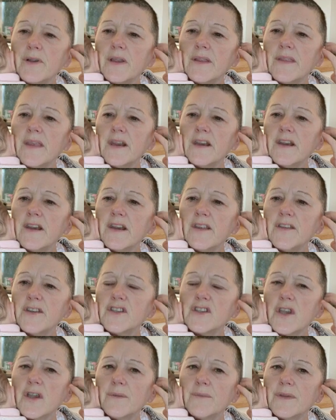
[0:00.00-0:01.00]
And then another
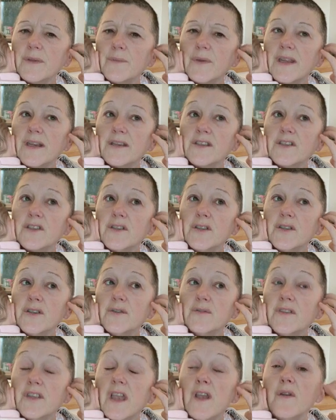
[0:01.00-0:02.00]
time we went
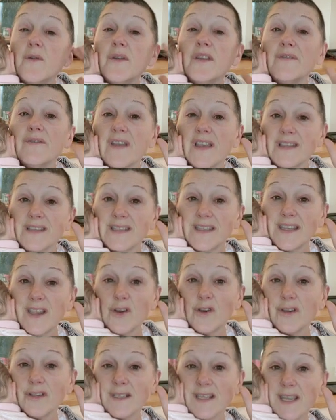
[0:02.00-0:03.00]
to, the only fancy
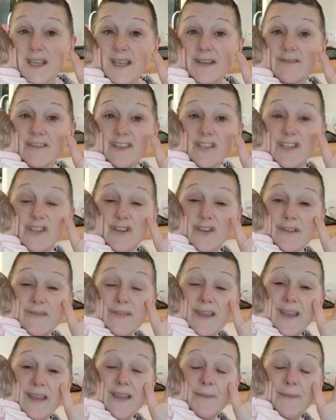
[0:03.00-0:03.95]
holiday Russ and I have